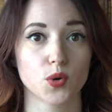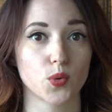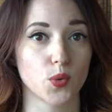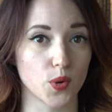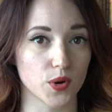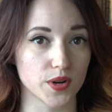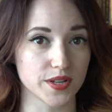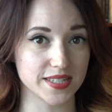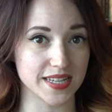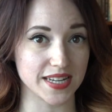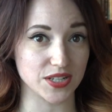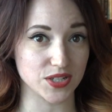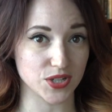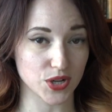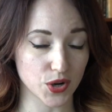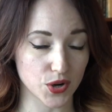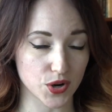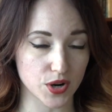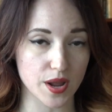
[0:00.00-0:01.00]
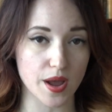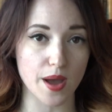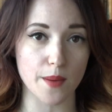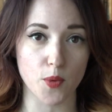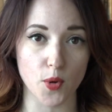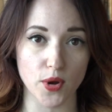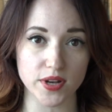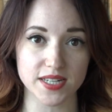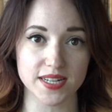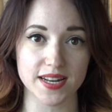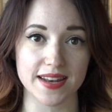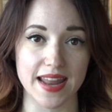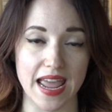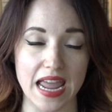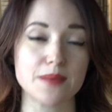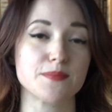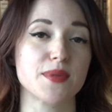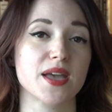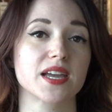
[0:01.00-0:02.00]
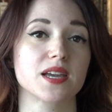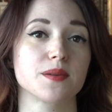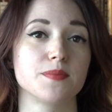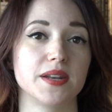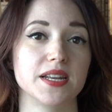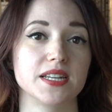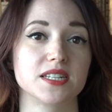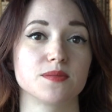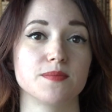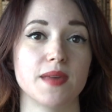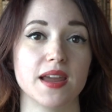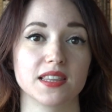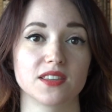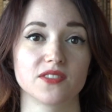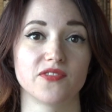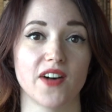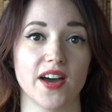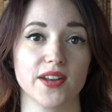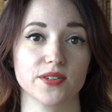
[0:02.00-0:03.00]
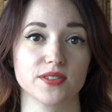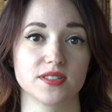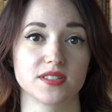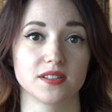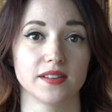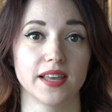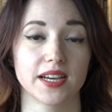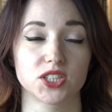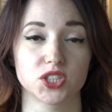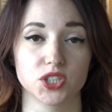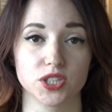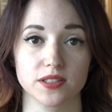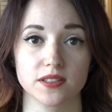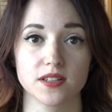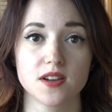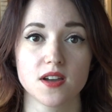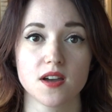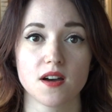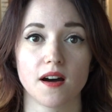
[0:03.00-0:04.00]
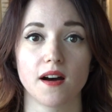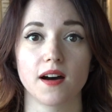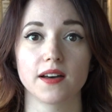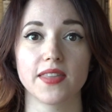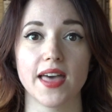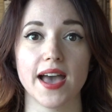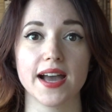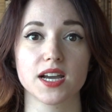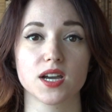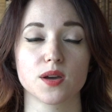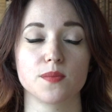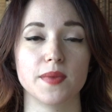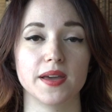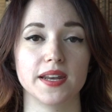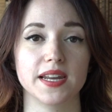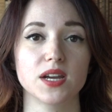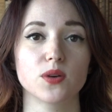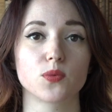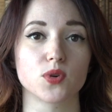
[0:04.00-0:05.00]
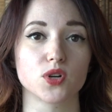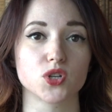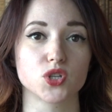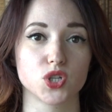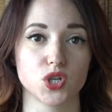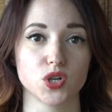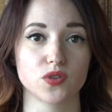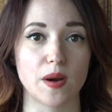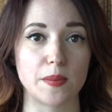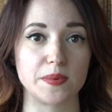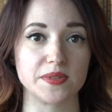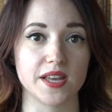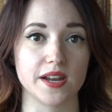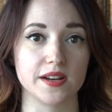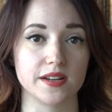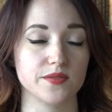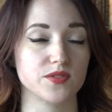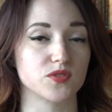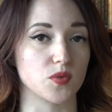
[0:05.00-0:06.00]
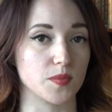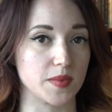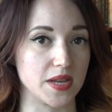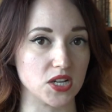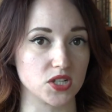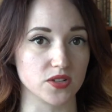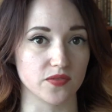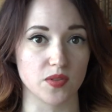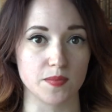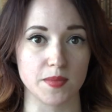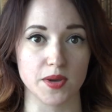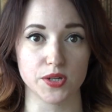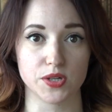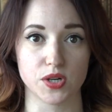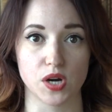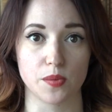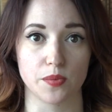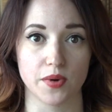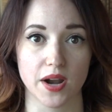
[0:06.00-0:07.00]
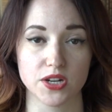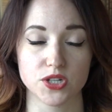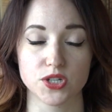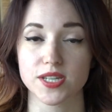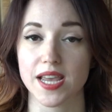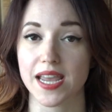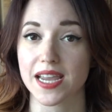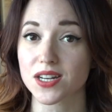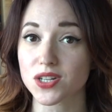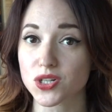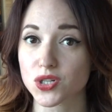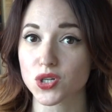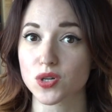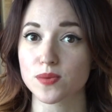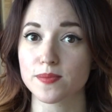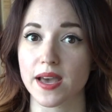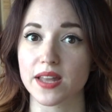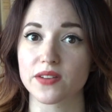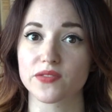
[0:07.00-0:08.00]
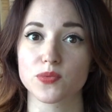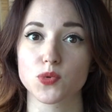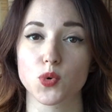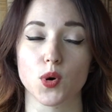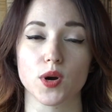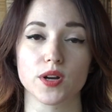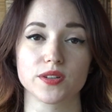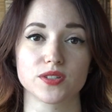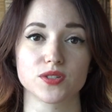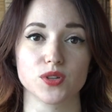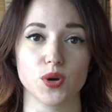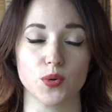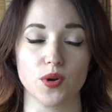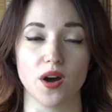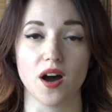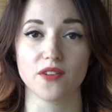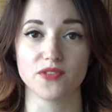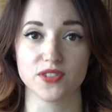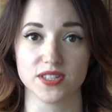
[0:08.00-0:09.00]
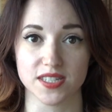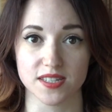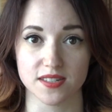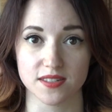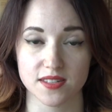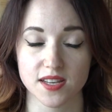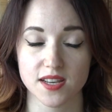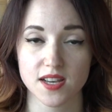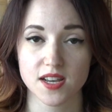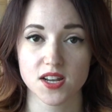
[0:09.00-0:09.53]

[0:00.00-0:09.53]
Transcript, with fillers: Quarles, in turn, appointed an eight man committee to make the final selection. On that committee were two representatives from each of the military branches and two men from Quarles' own offices.